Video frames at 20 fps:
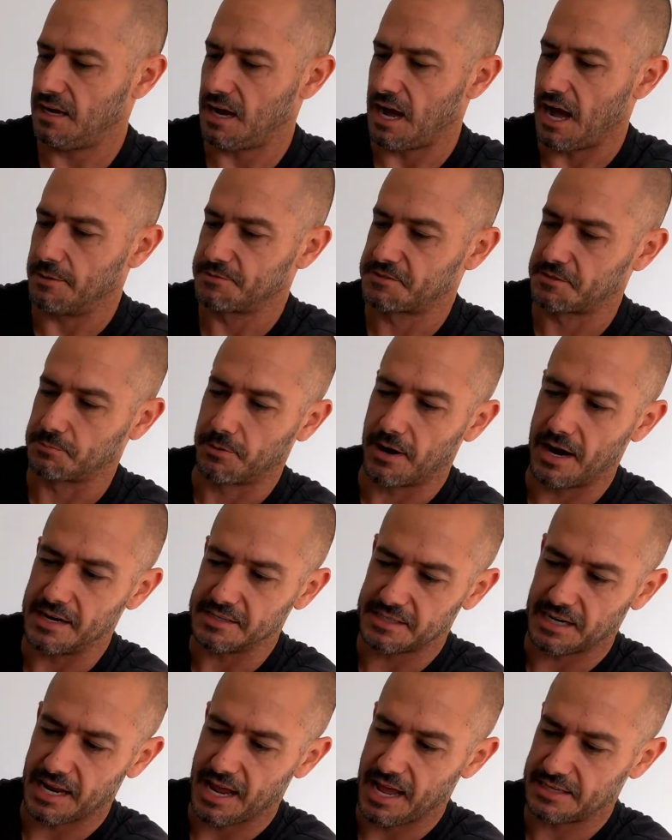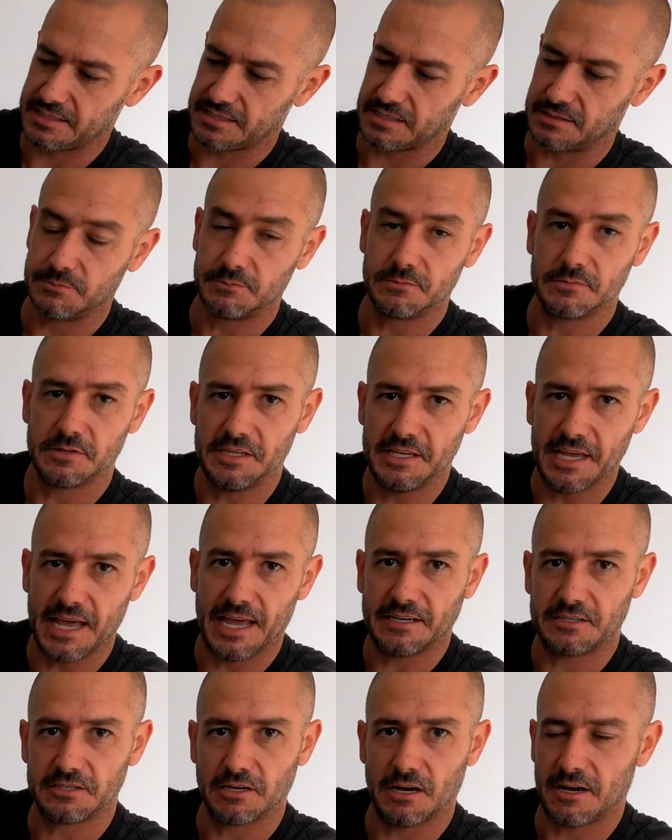I'm surprised it hasn't
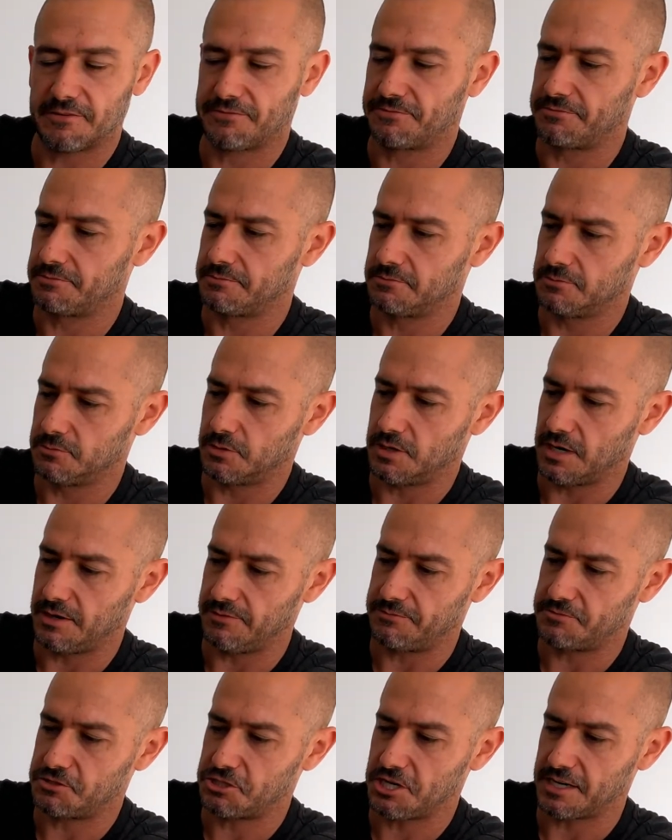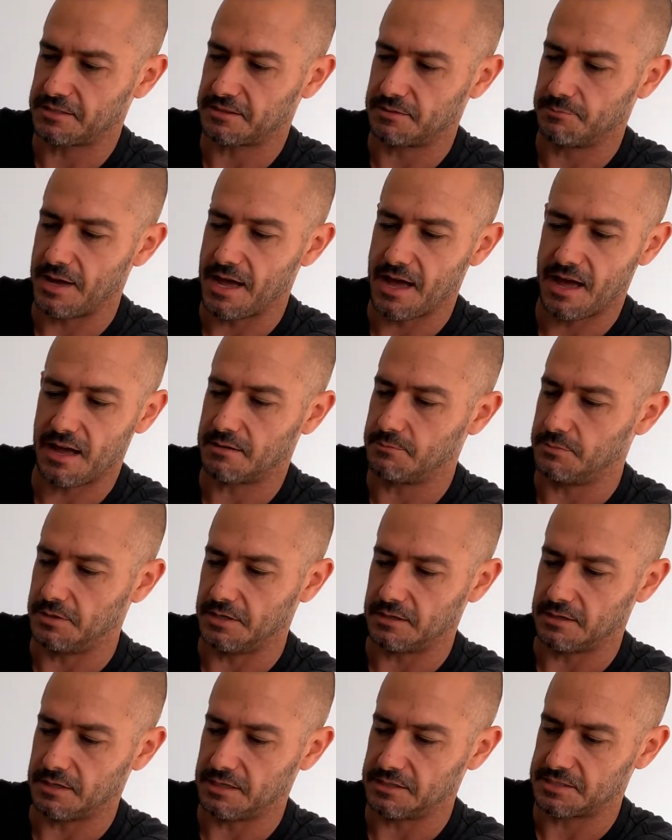yanked off when I've checked the bag,
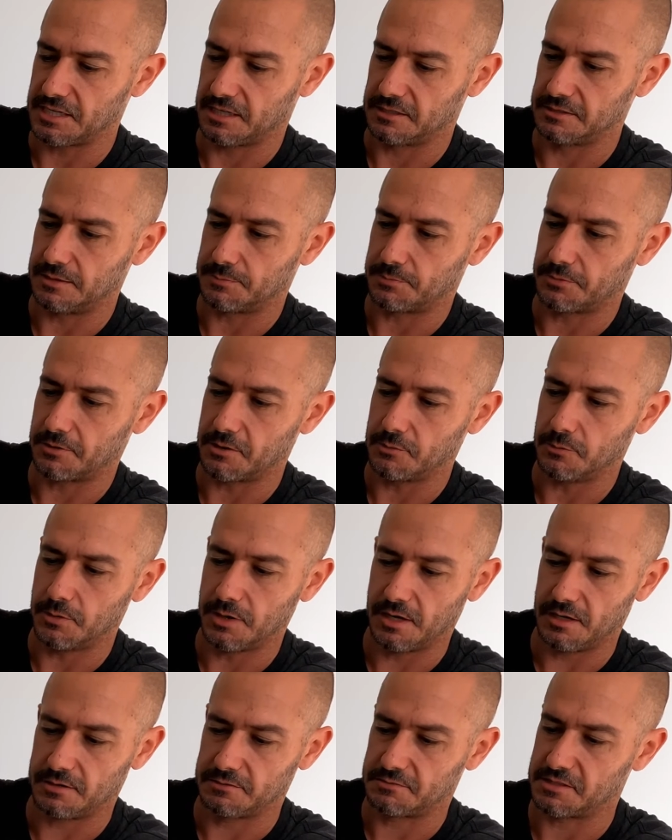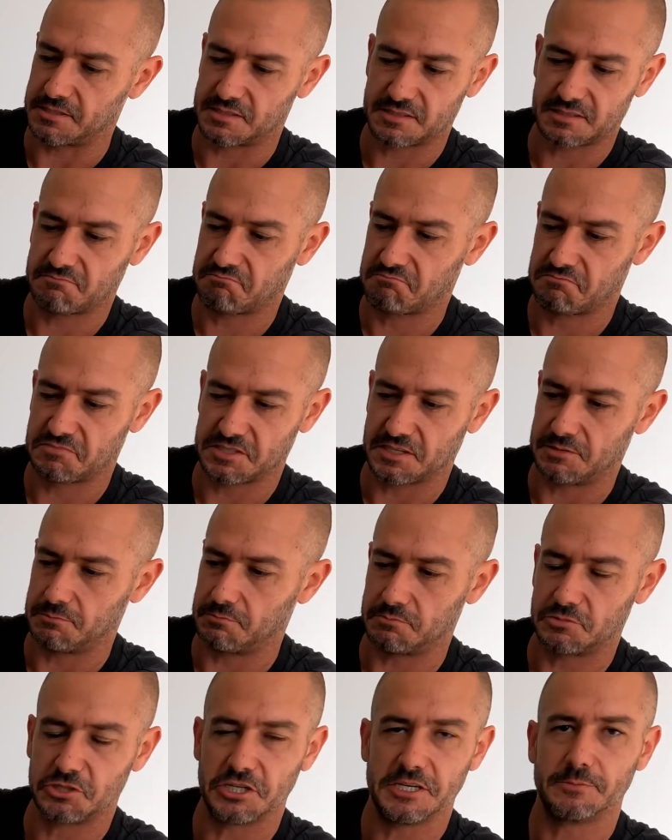but it's held up pretty well. Just
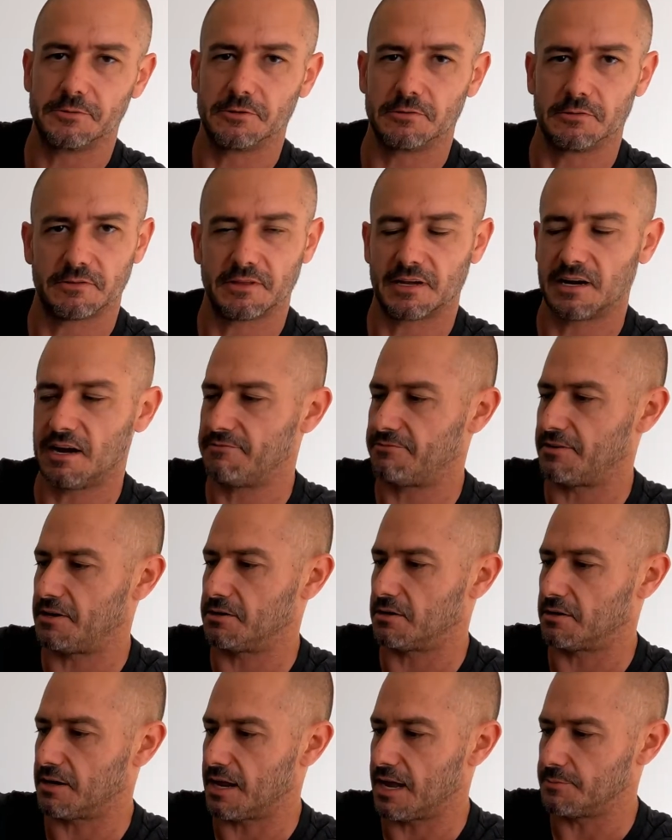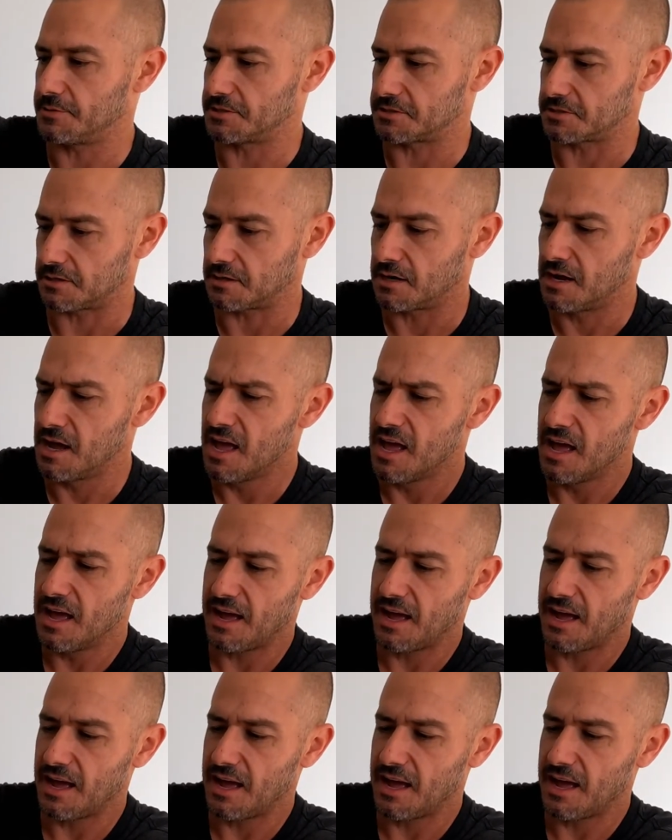some cheap little thing I found on Amazon.